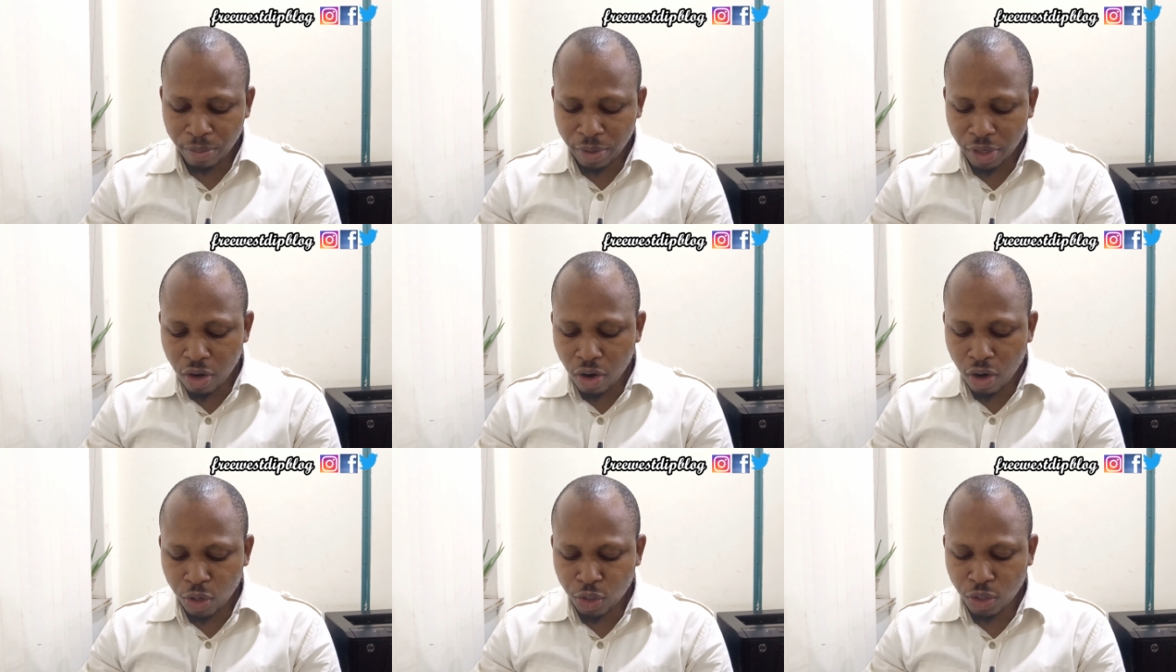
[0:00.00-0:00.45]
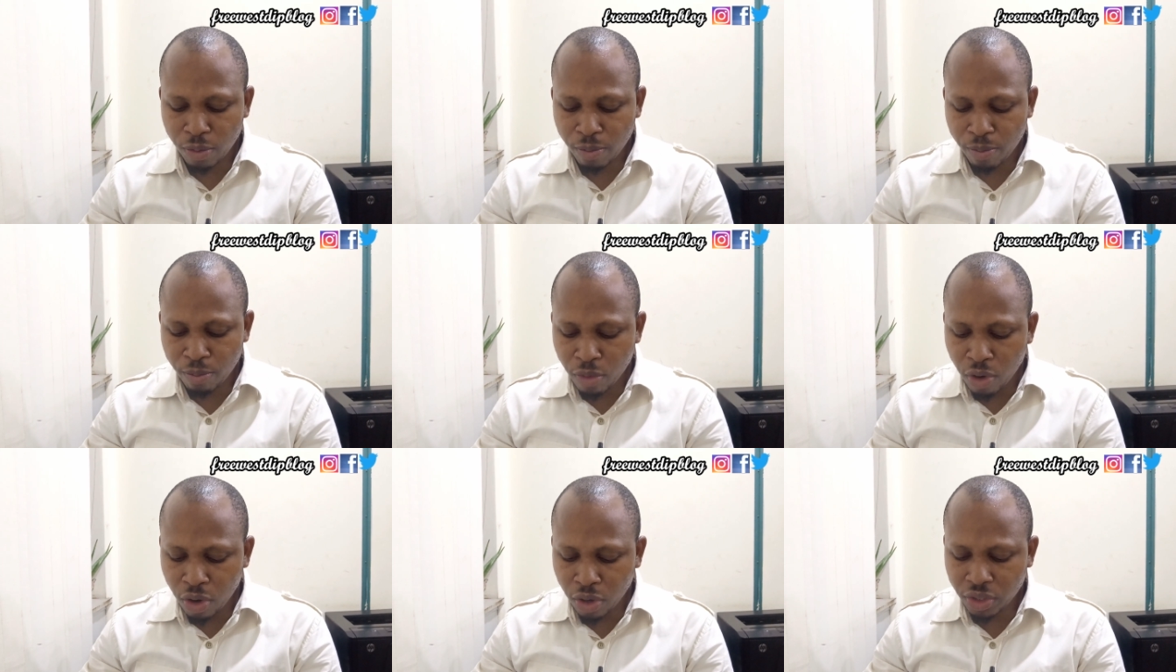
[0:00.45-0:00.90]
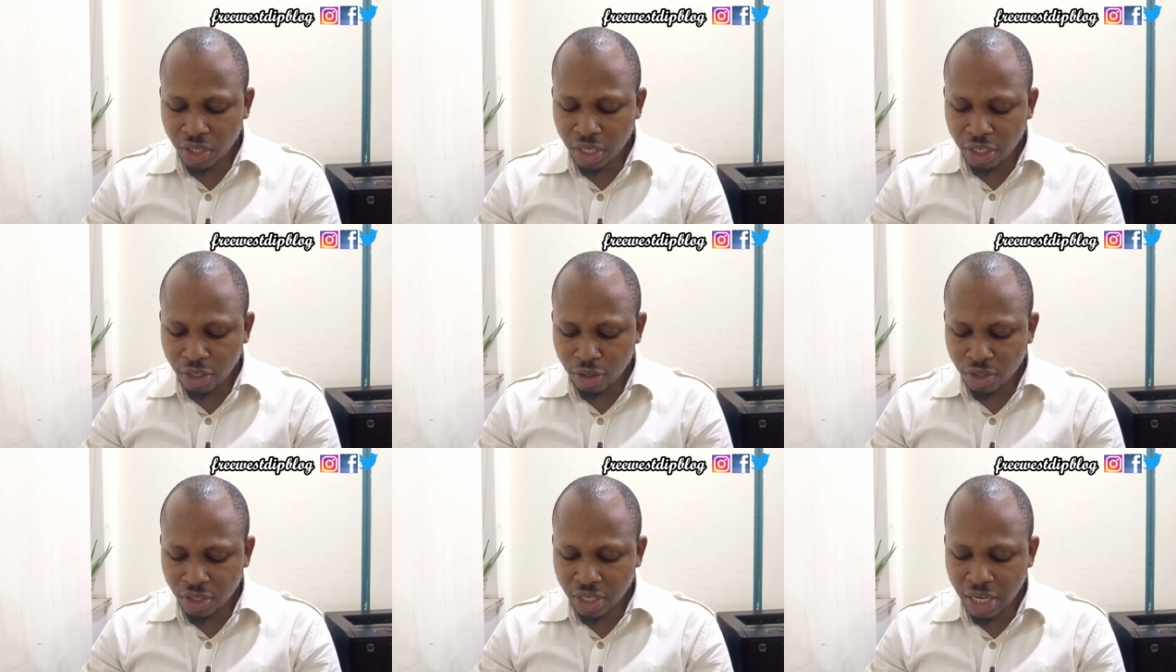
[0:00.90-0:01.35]
because most
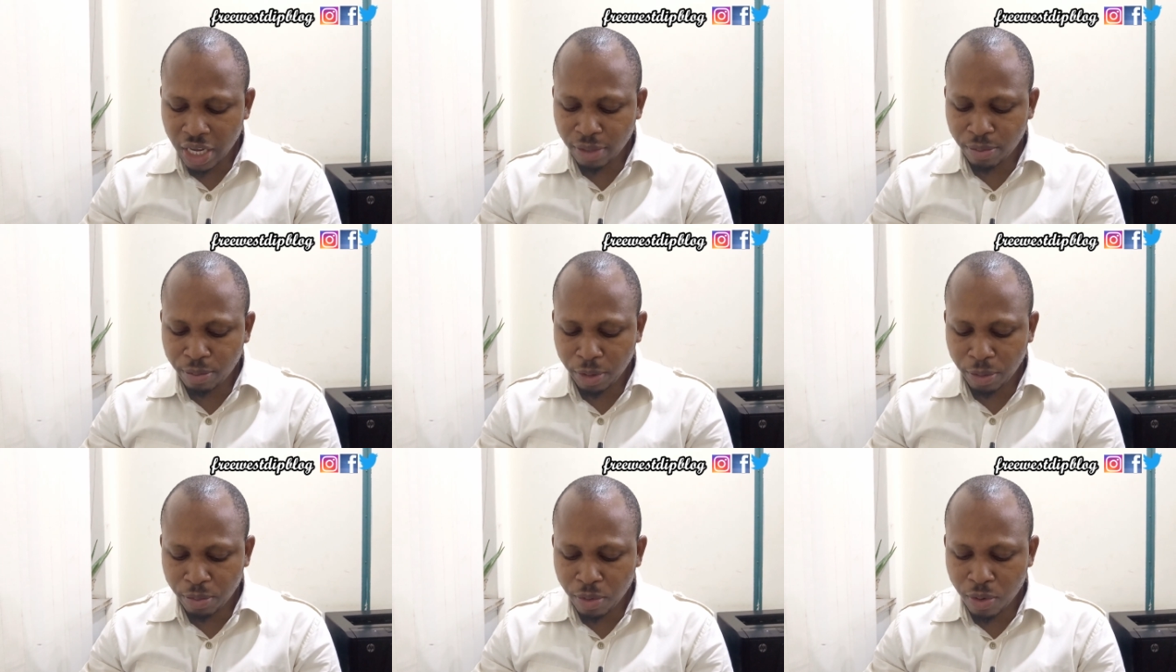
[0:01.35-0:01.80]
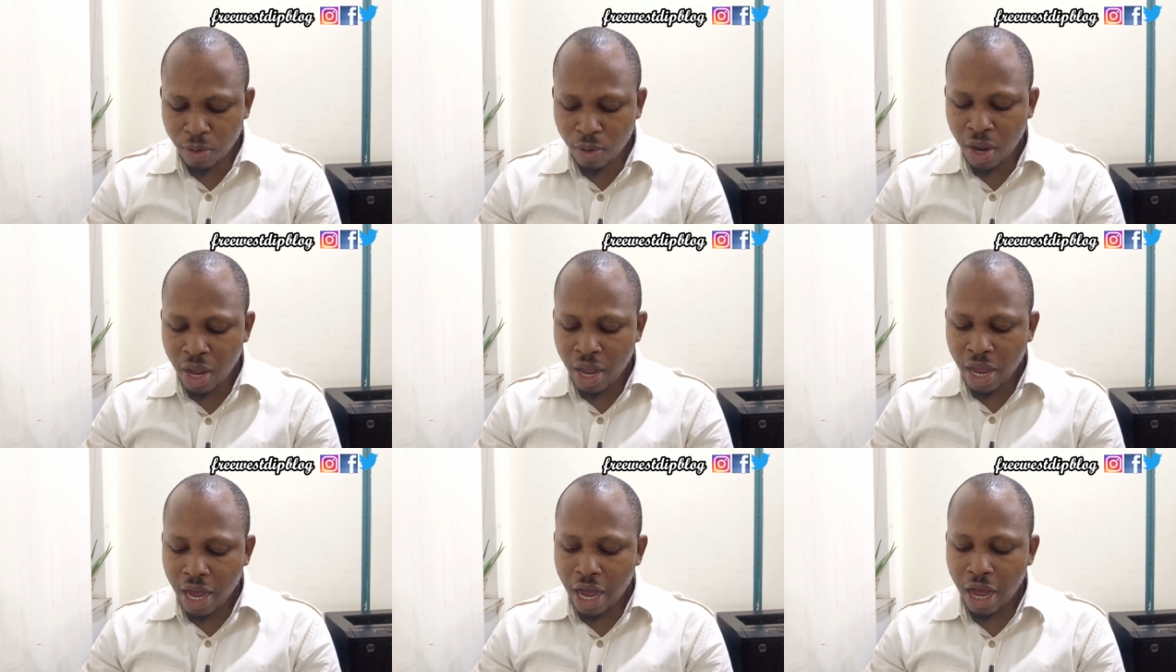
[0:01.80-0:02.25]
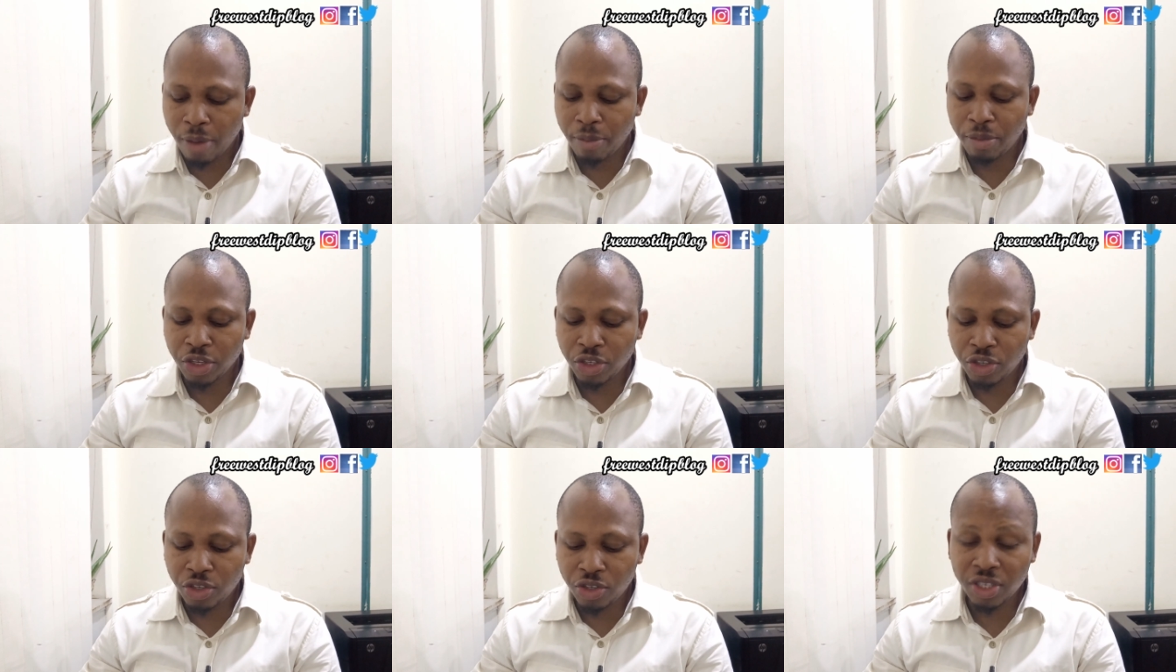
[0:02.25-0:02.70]
innocent people are
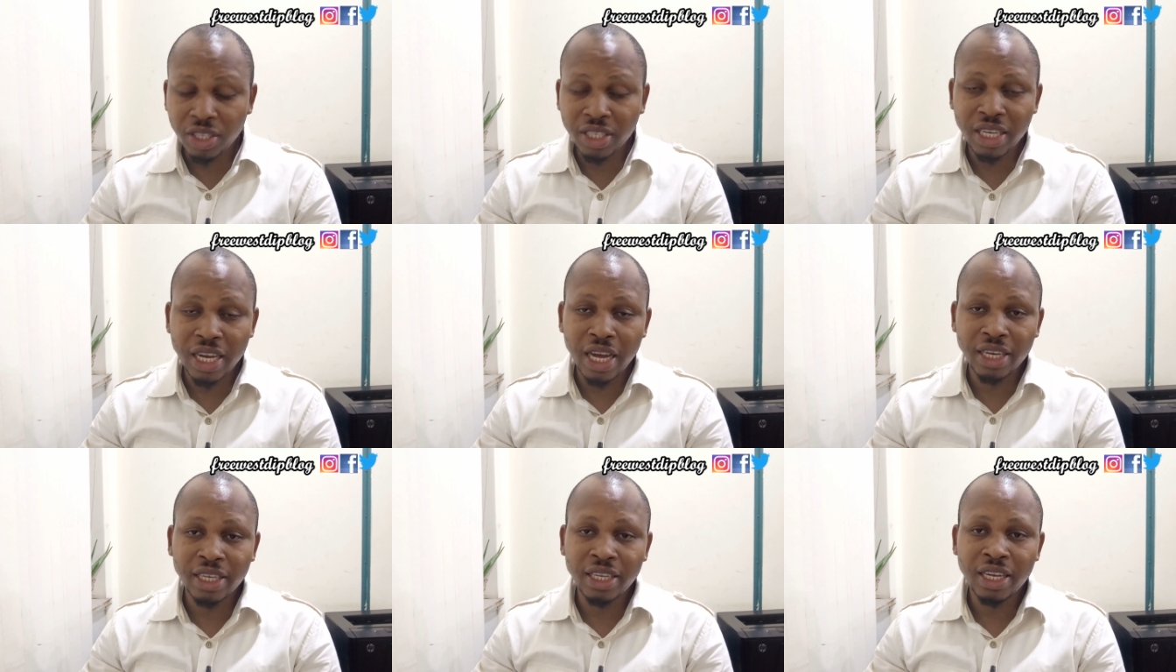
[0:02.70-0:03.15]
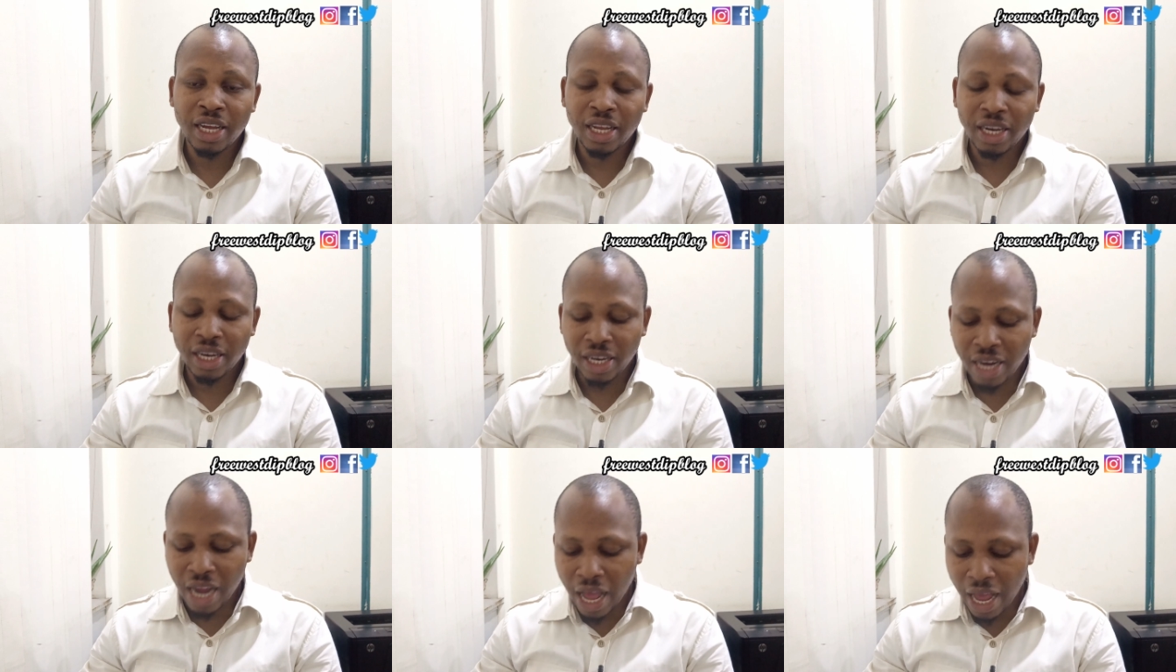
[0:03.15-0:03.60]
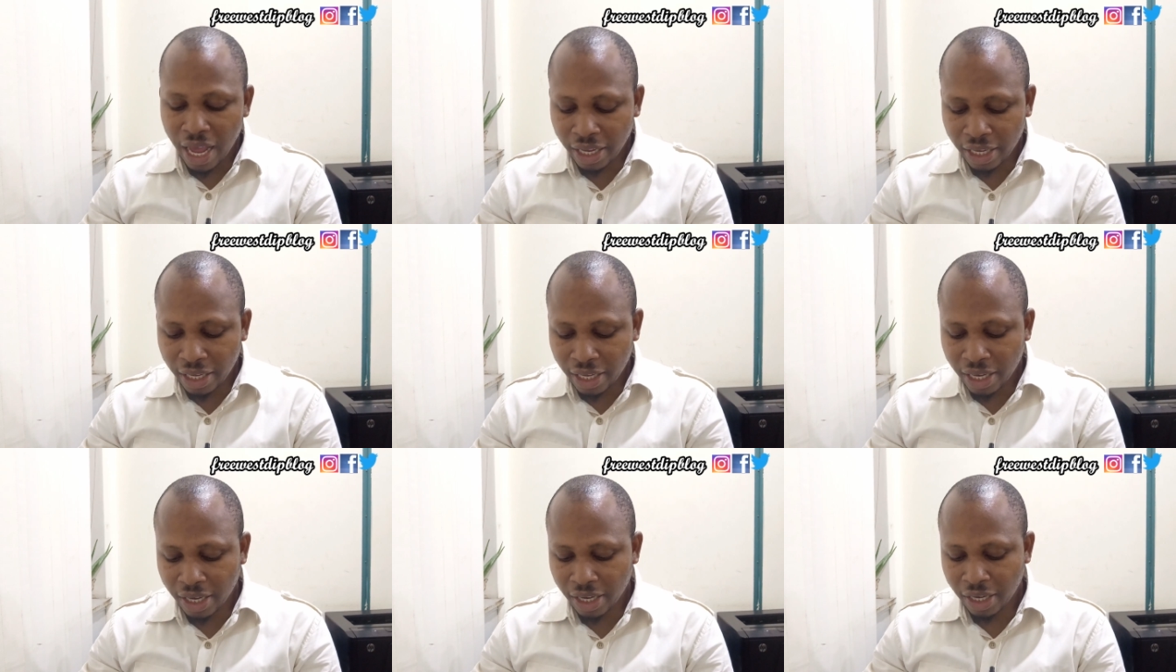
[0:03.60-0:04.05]
being treated
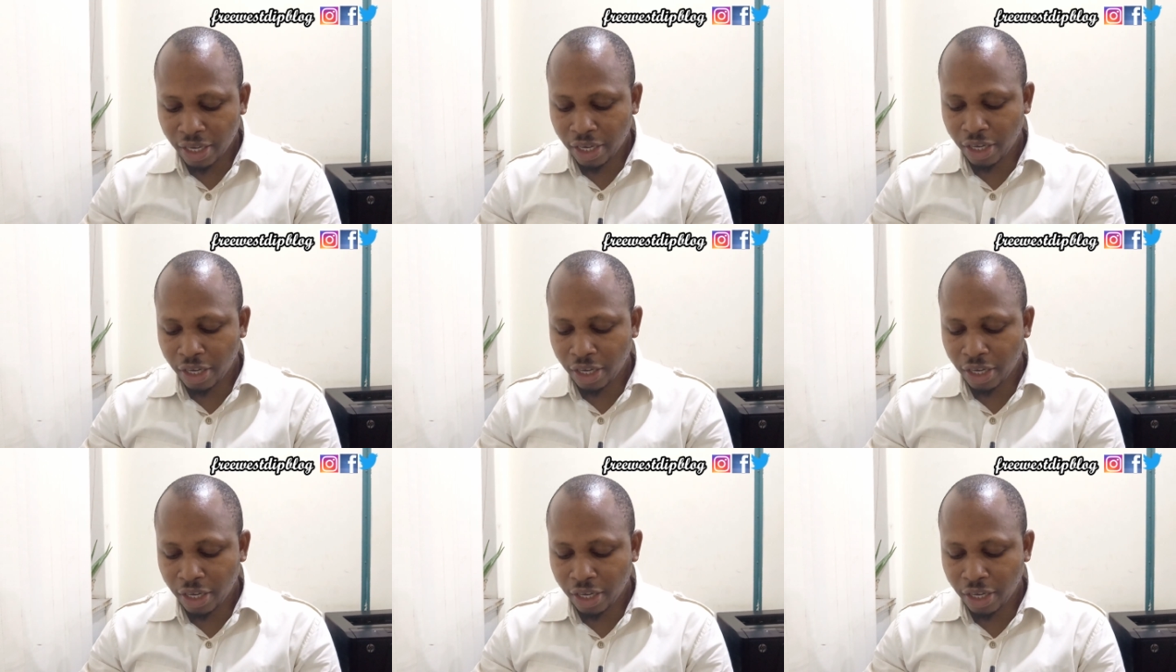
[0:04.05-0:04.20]
like